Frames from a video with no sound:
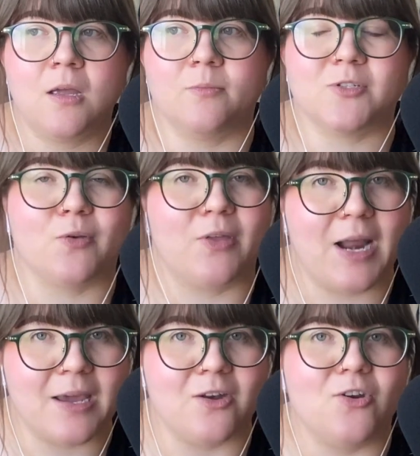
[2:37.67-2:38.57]
so that
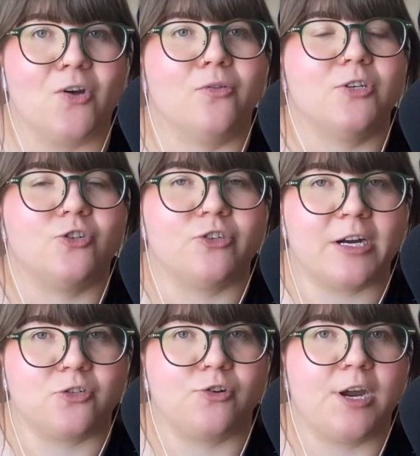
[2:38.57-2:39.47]
I can know the
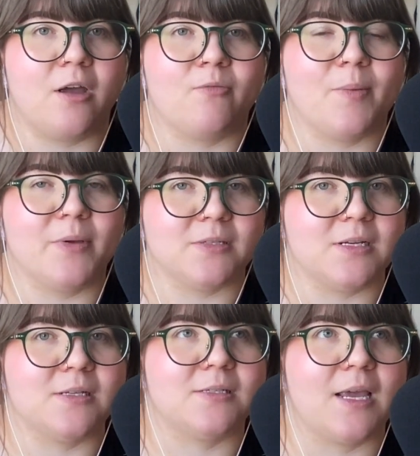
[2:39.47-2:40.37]
trajectory of my
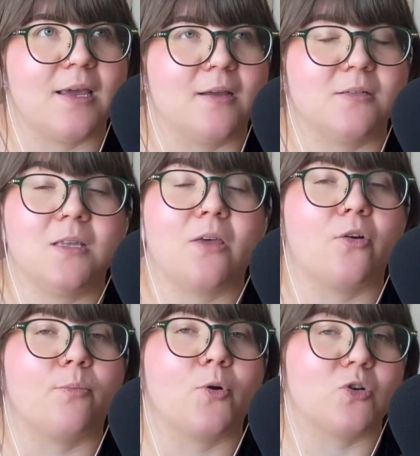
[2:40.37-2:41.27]
business and the
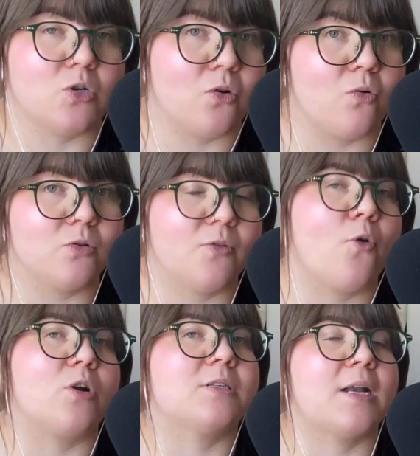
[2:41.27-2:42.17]
other personal goals, of
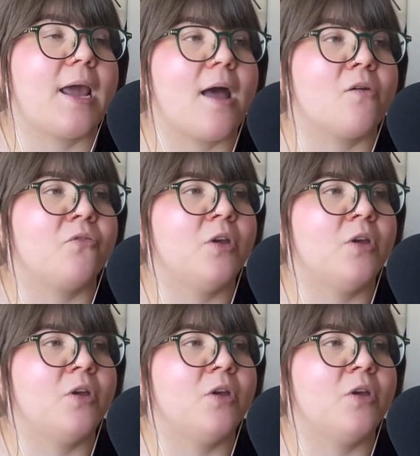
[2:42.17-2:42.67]
course, that I have.